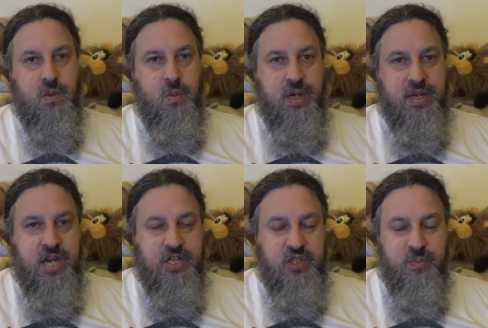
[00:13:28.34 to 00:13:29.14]
what
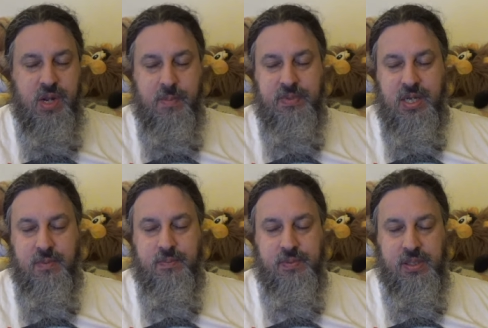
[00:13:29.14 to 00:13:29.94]
nations popped
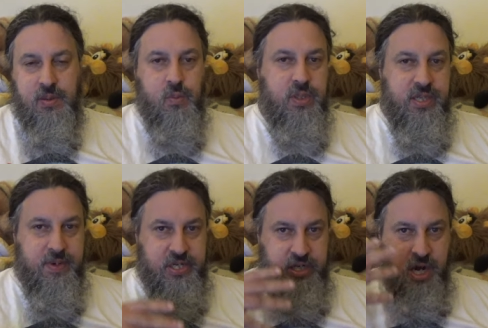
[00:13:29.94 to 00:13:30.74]
up, what type
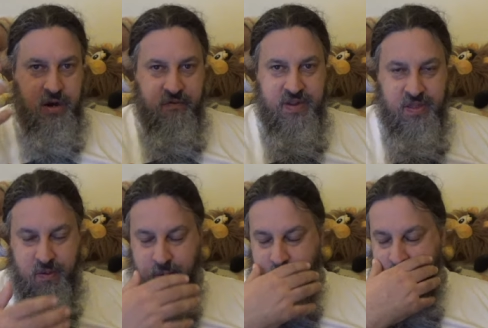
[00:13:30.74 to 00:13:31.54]
of geography do